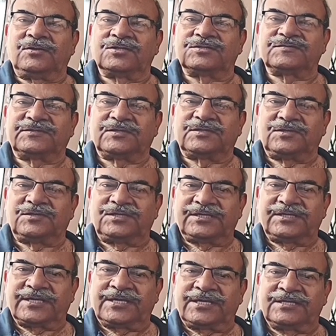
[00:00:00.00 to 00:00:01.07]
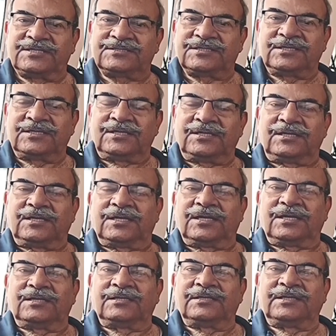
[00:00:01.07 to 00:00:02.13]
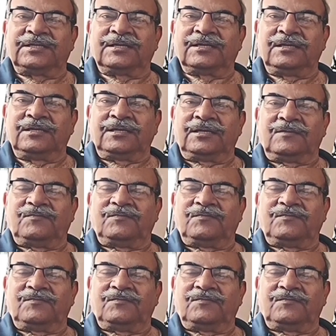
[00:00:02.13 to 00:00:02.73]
inhospitable terrain, and then